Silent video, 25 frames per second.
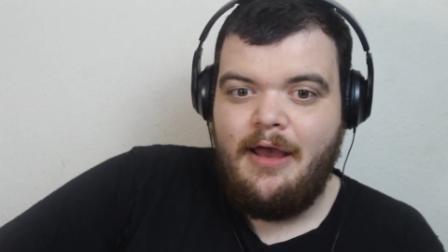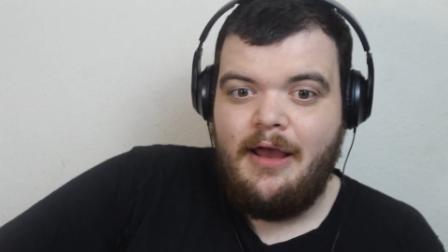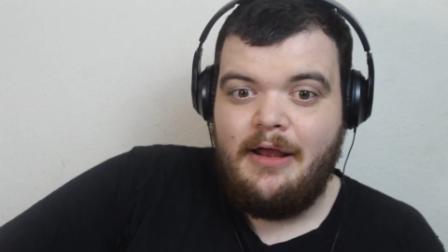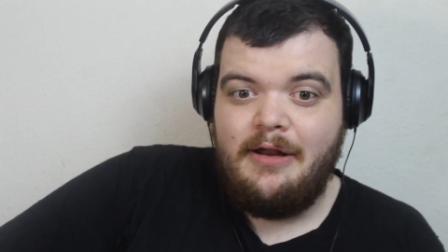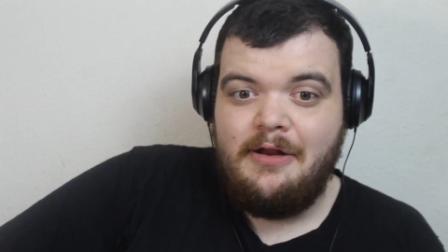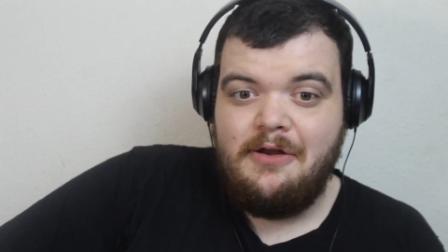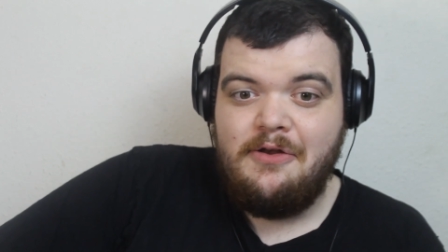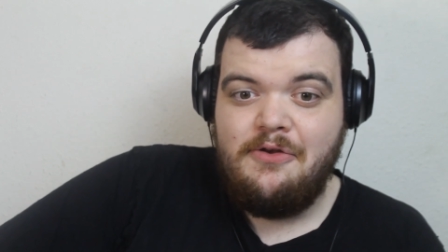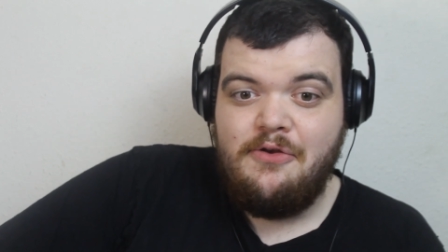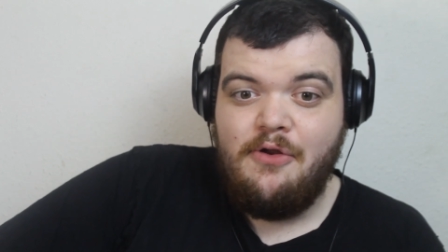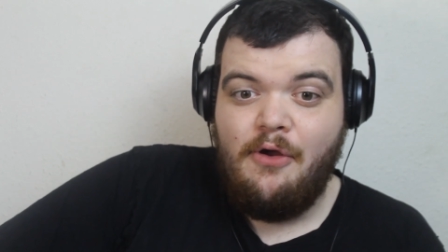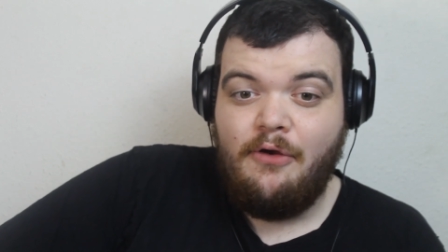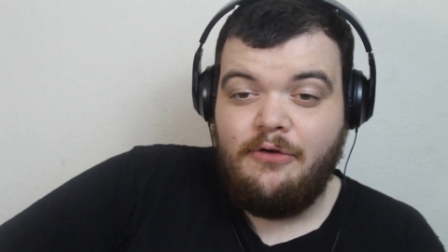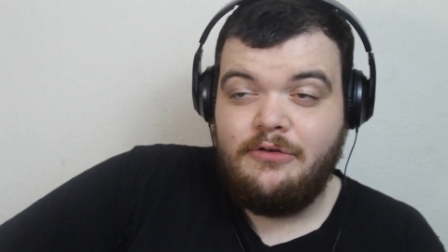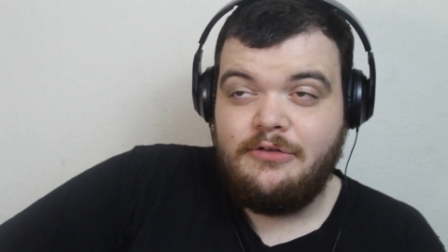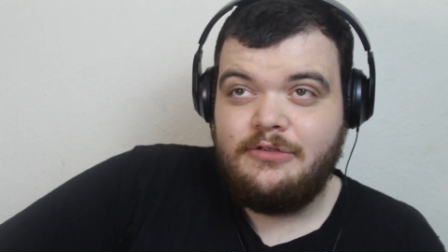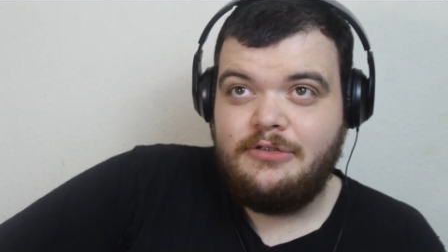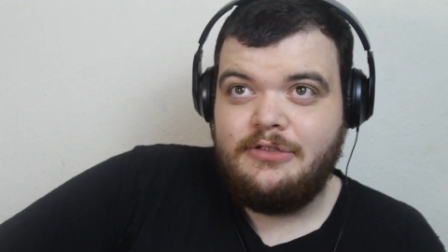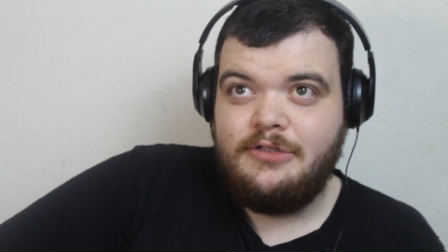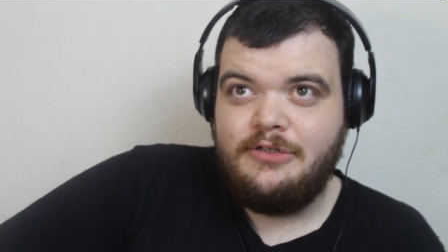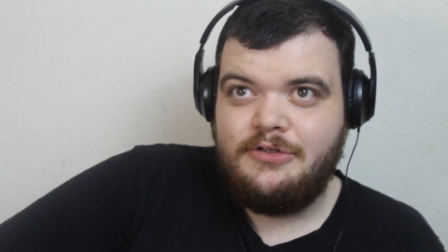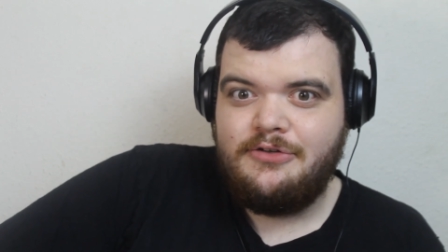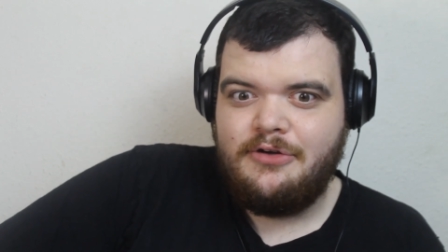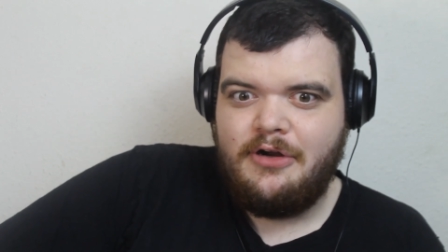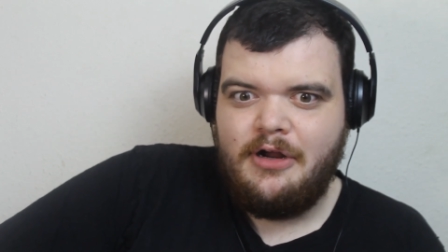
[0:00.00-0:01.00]
and it knocks
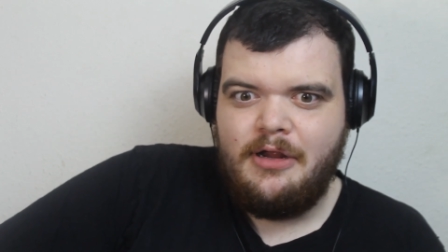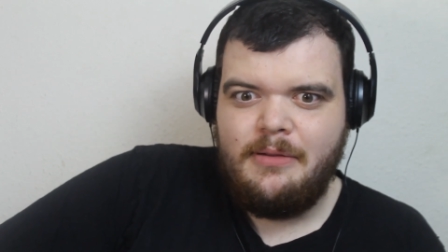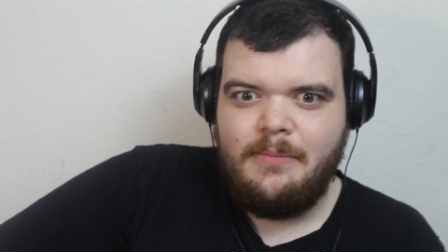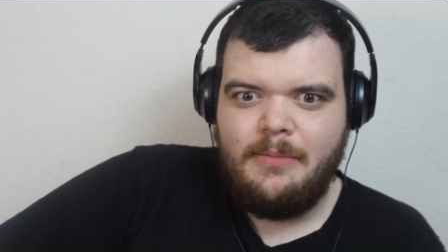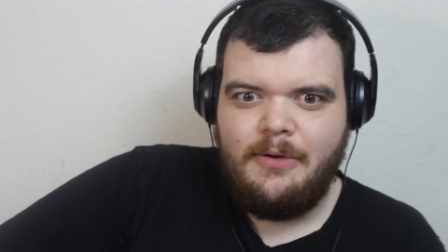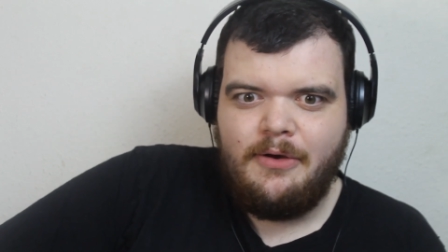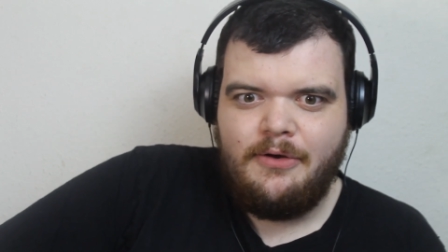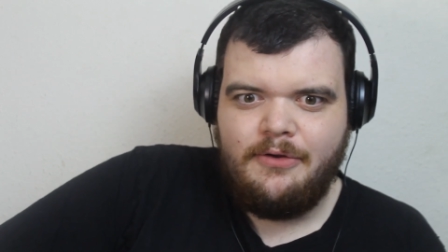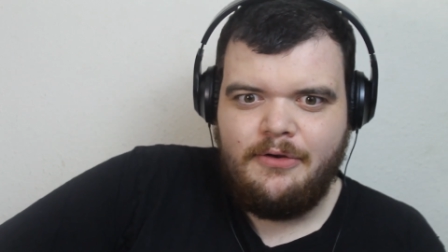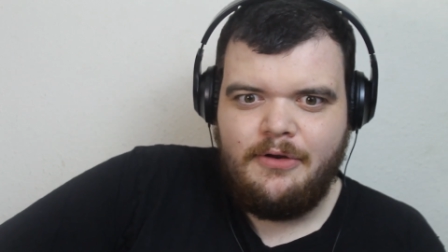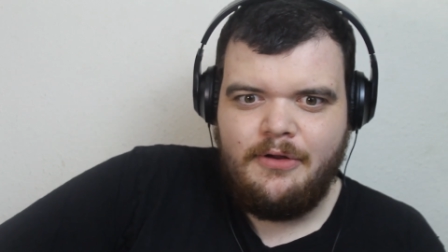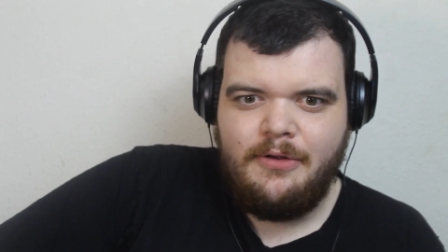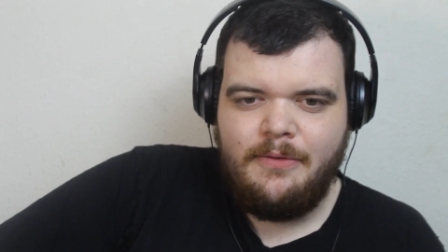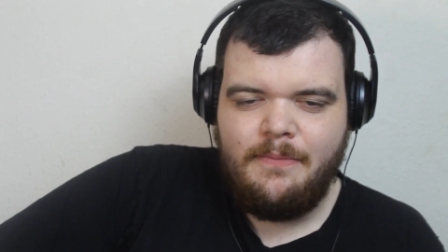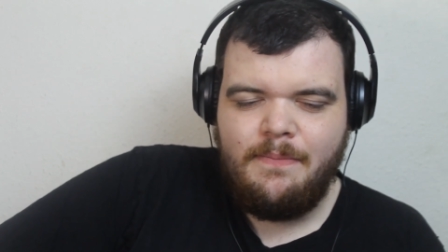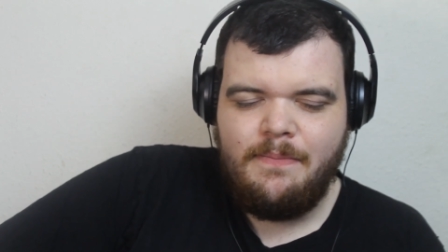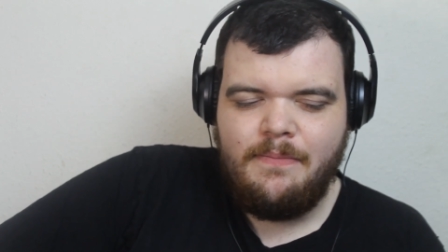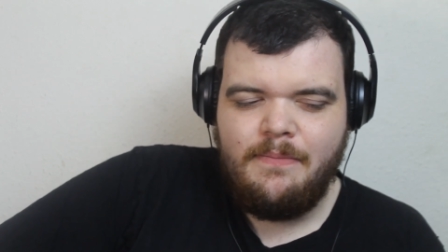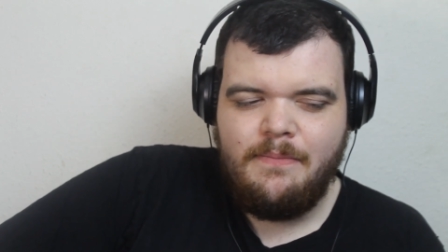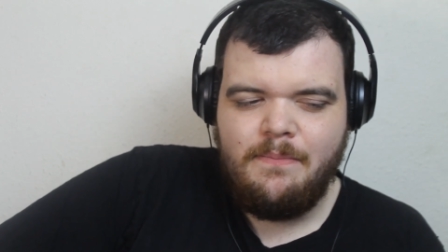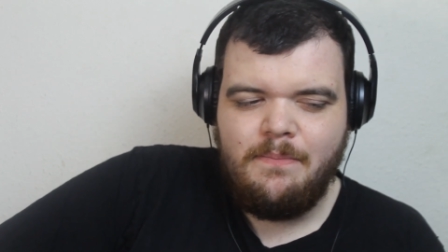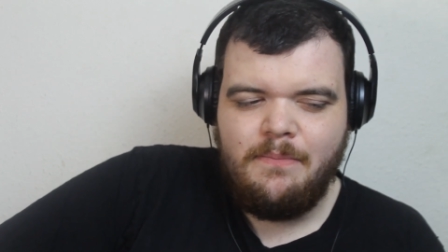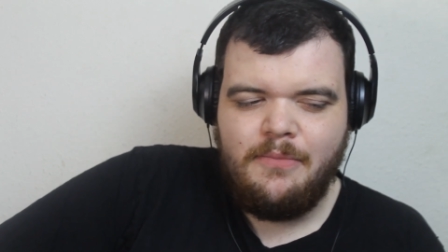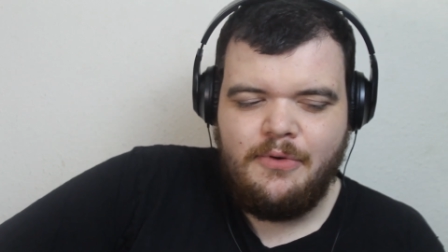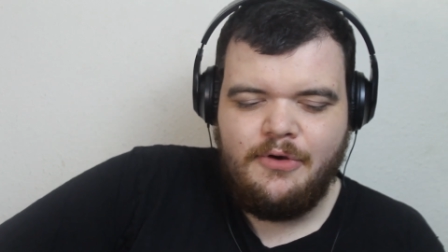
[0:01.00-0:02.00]
the tripod,
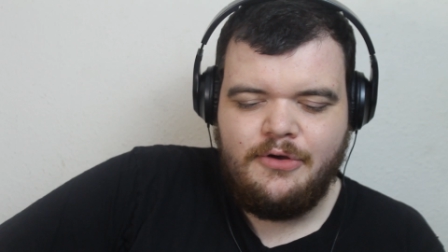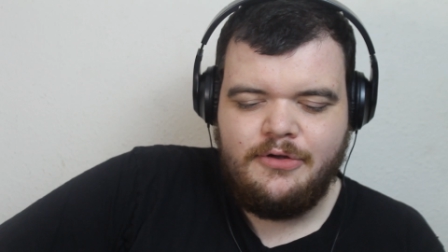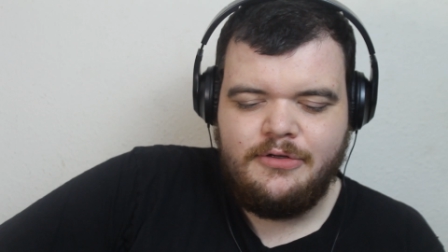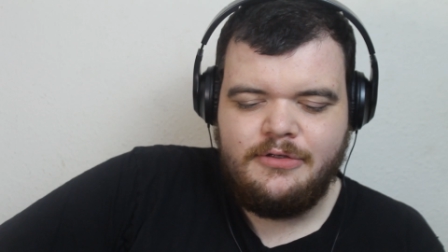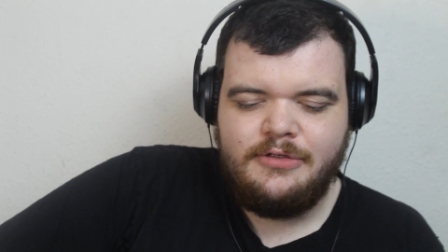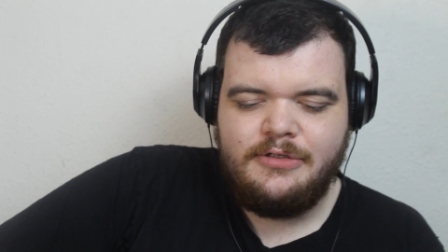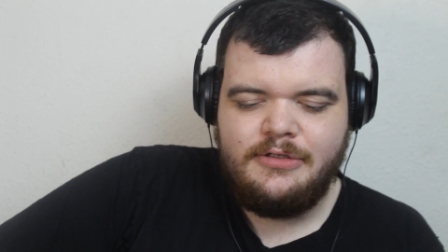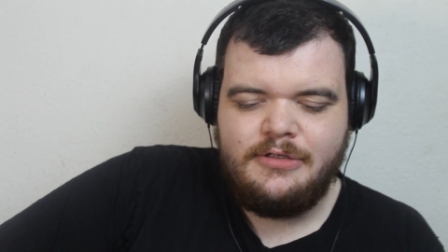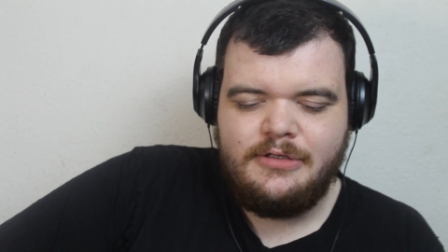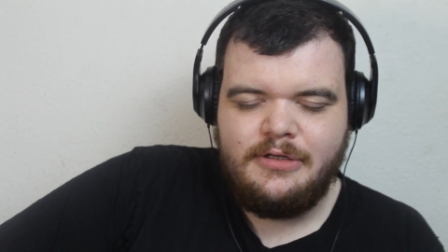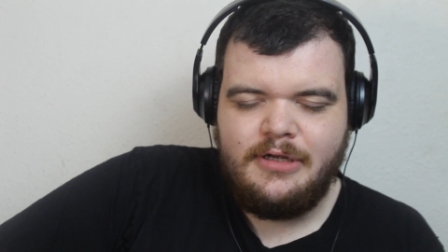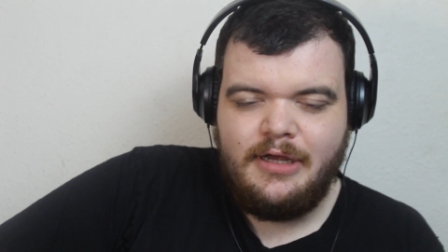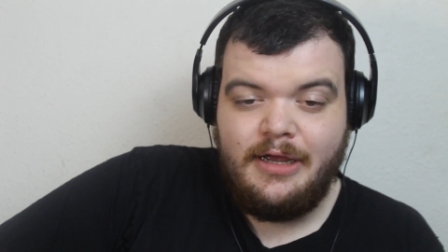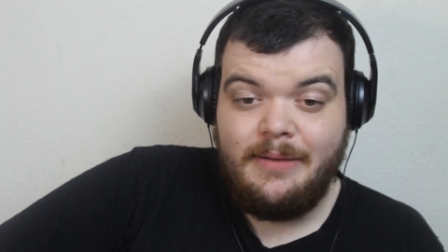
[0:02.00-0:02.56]
but